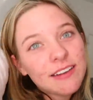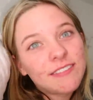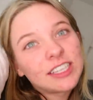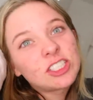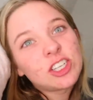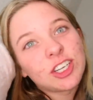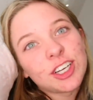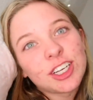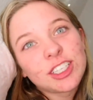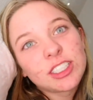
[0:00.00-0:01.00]

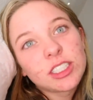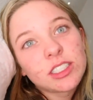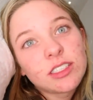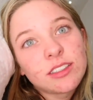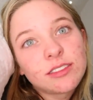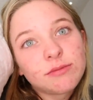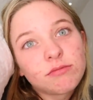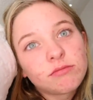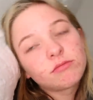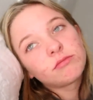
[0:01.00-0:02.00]
adventure. One last
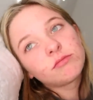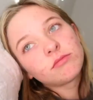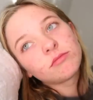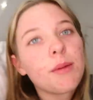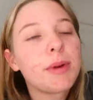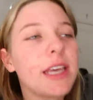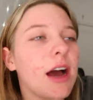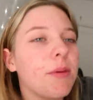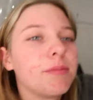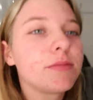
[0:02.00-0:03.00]
hurrah. But
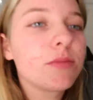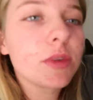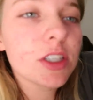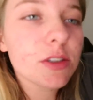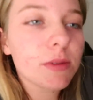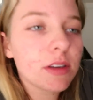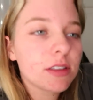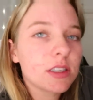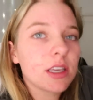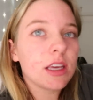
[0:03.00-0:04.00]
yeah, we just went to